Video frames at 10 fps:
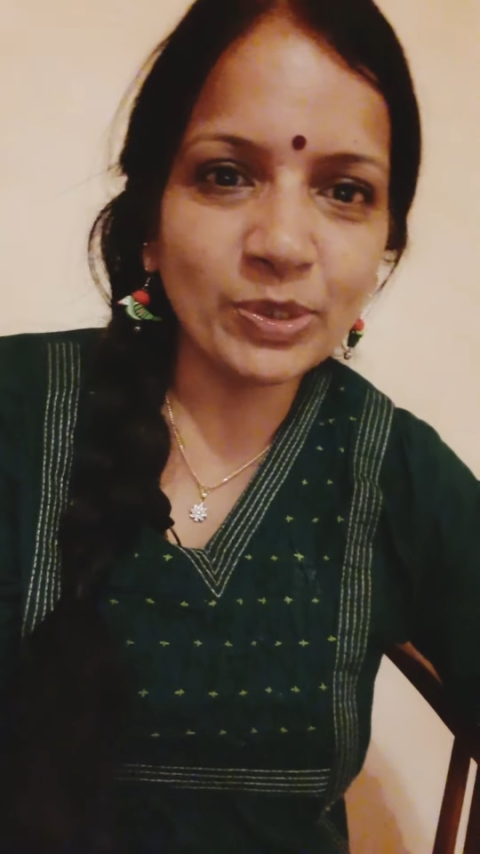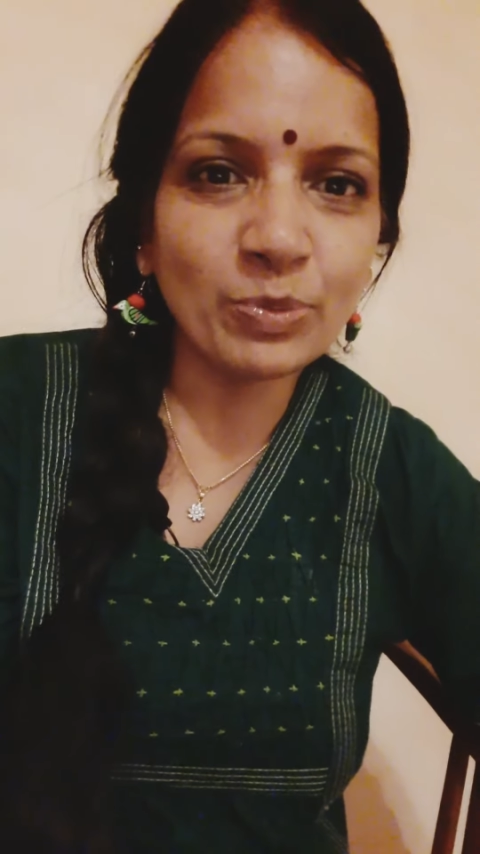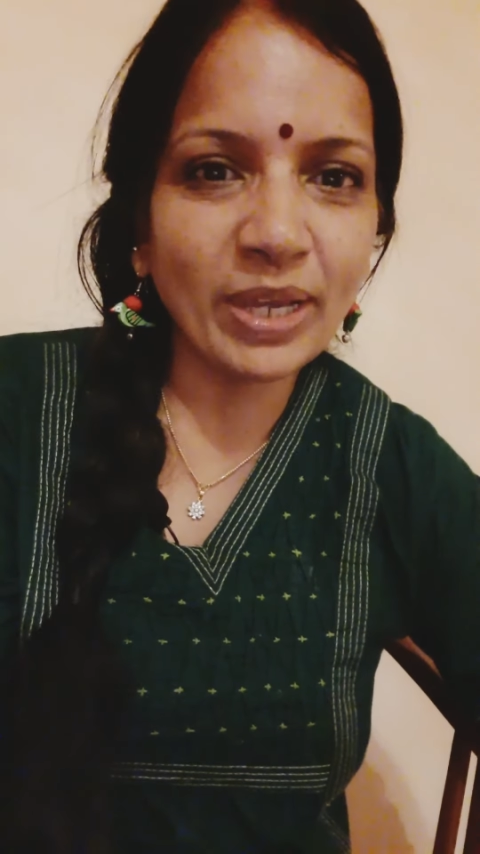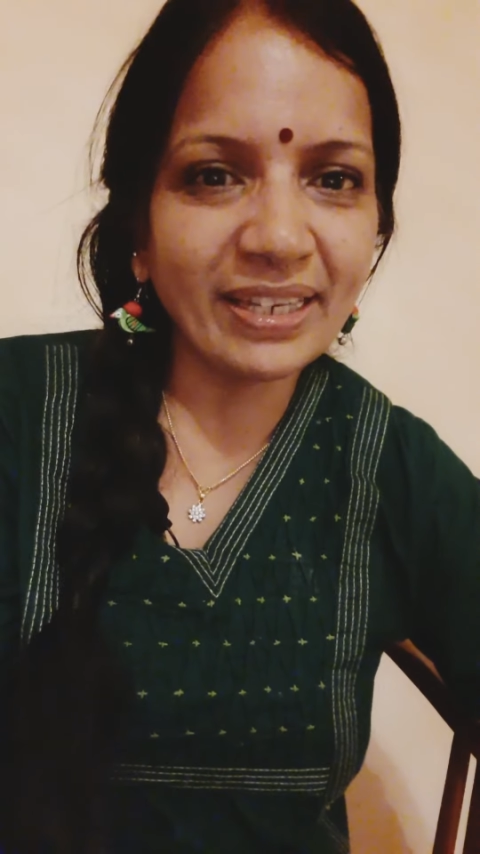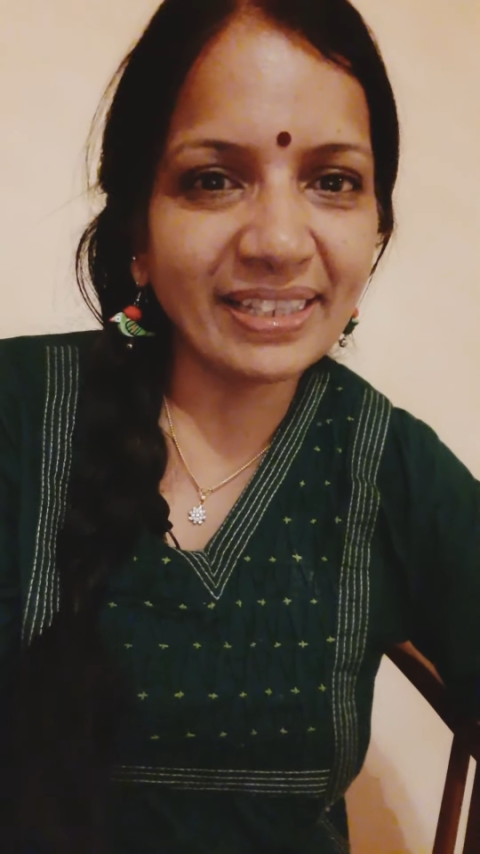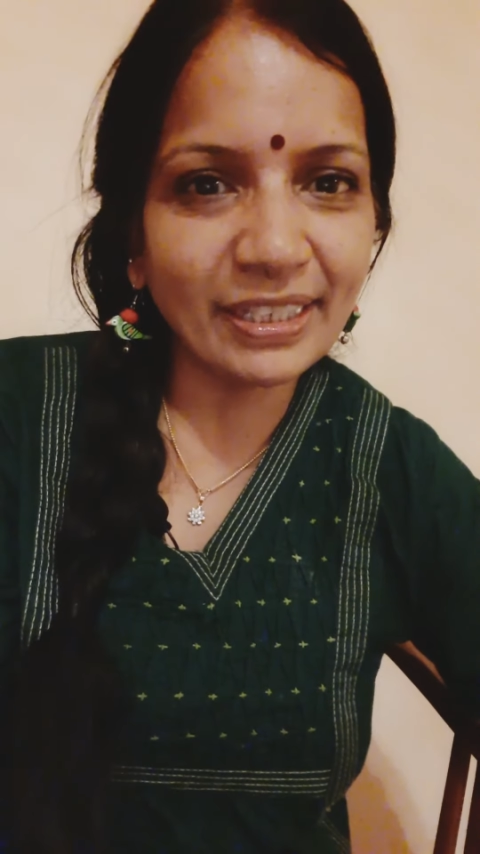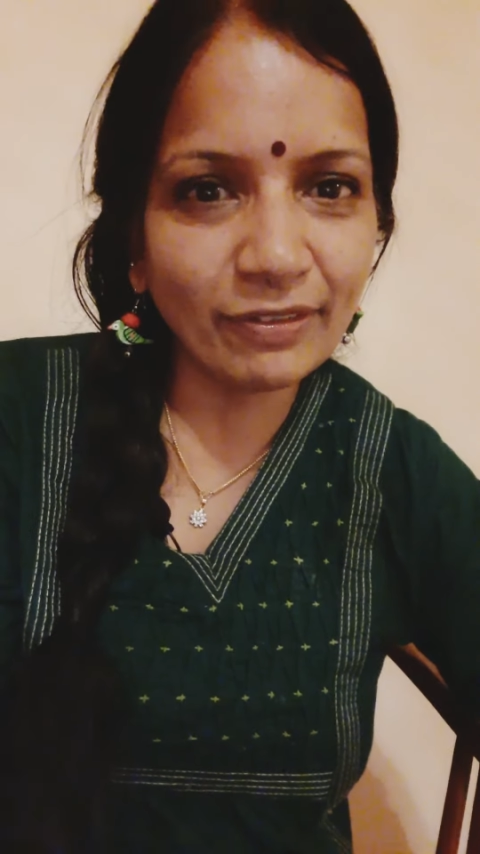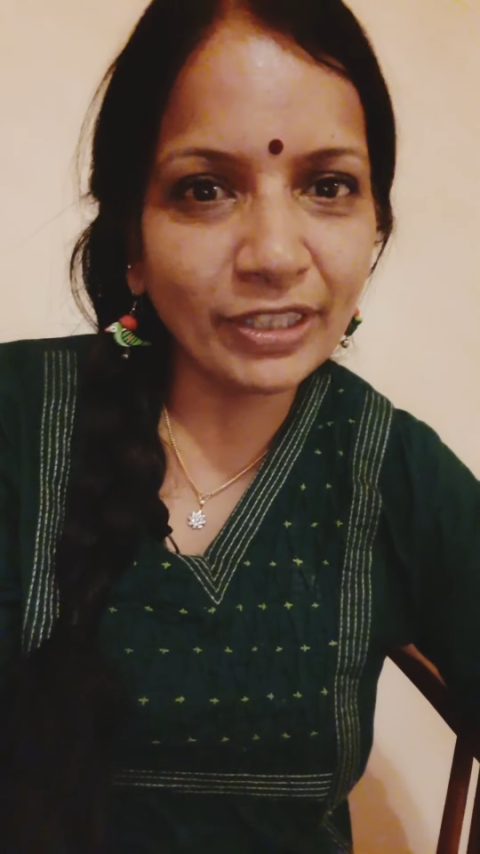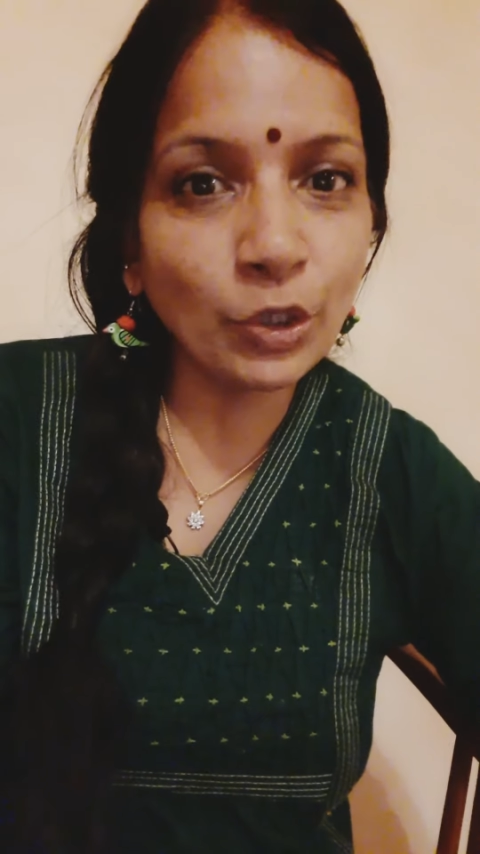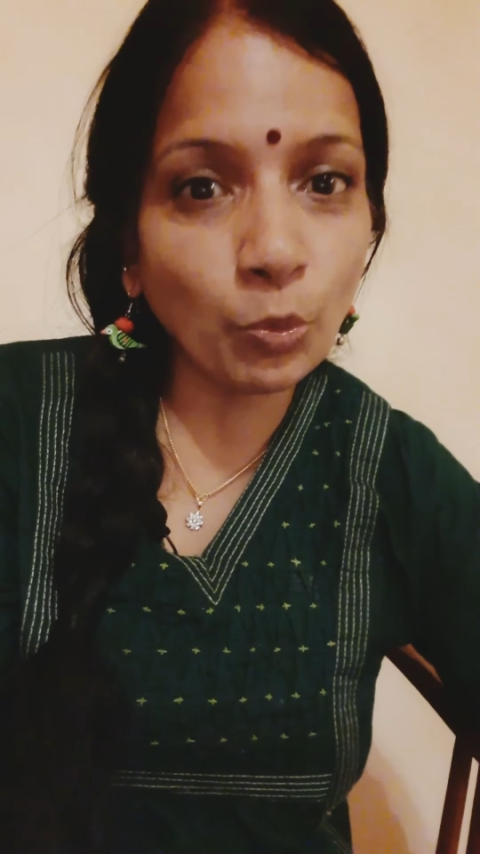is where they give
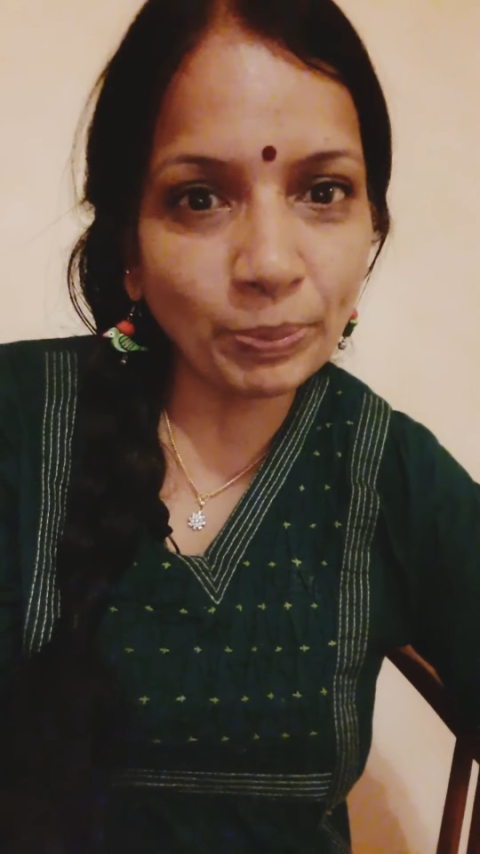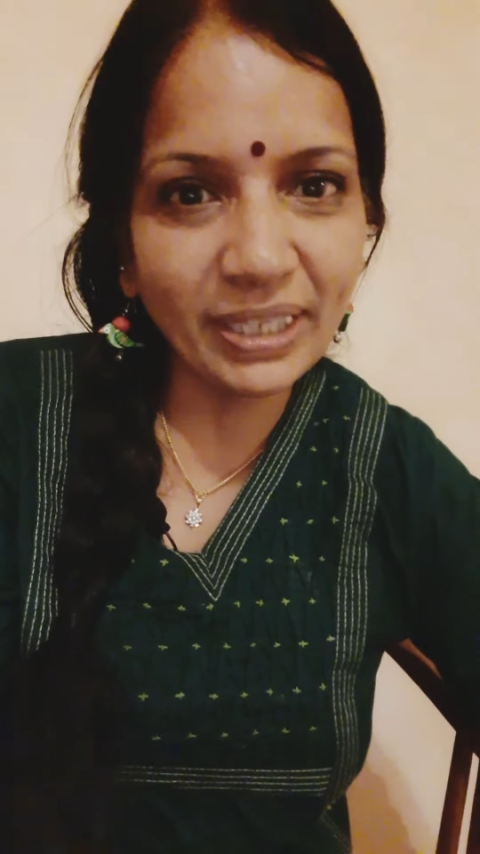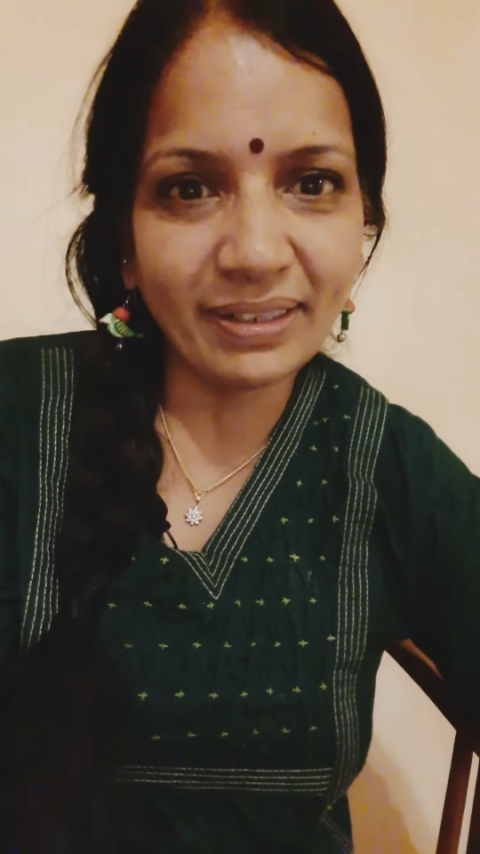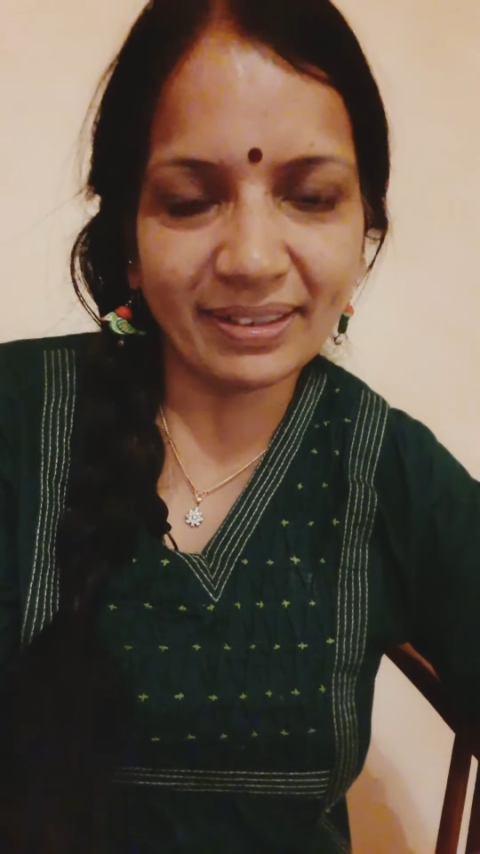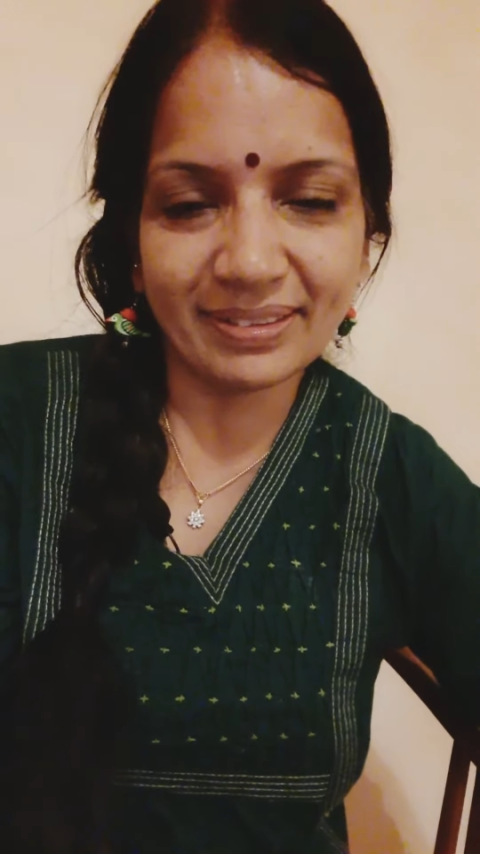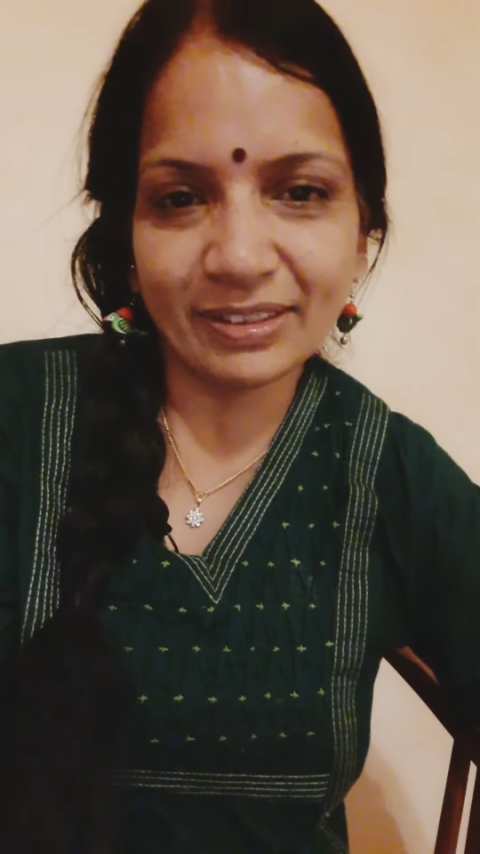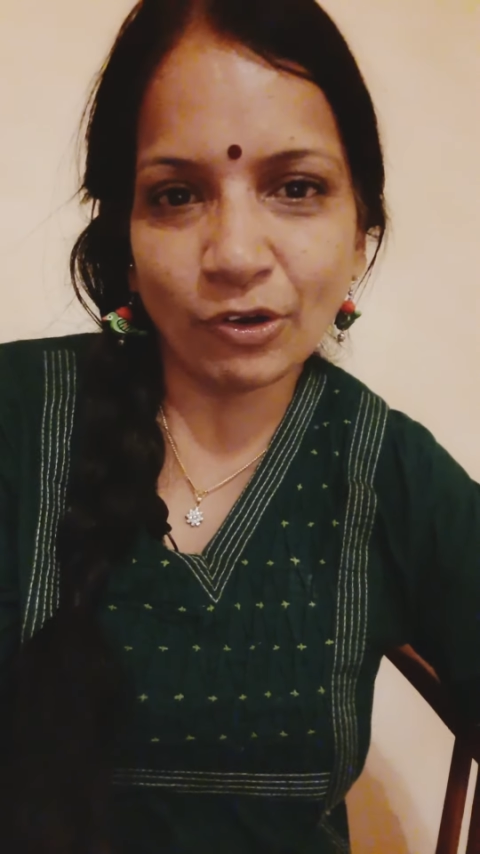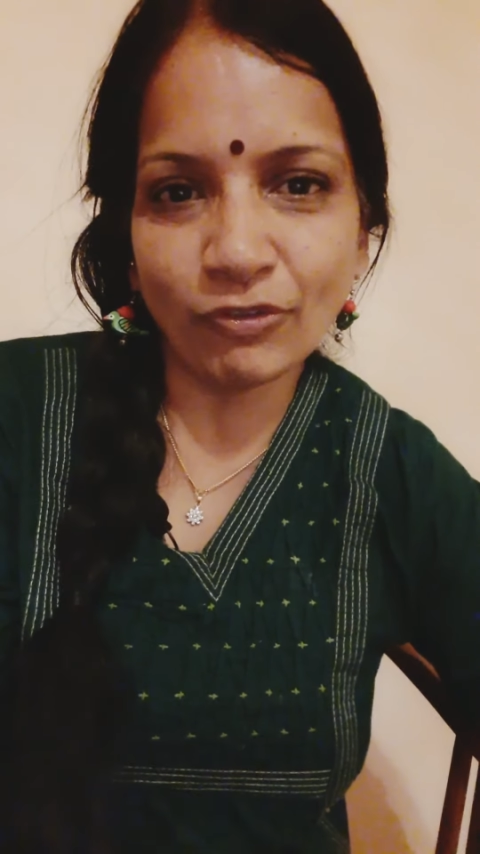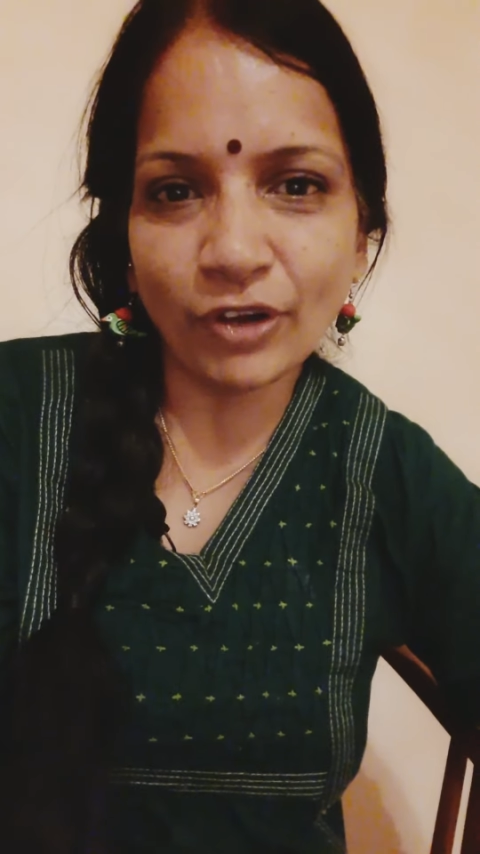in the opinion of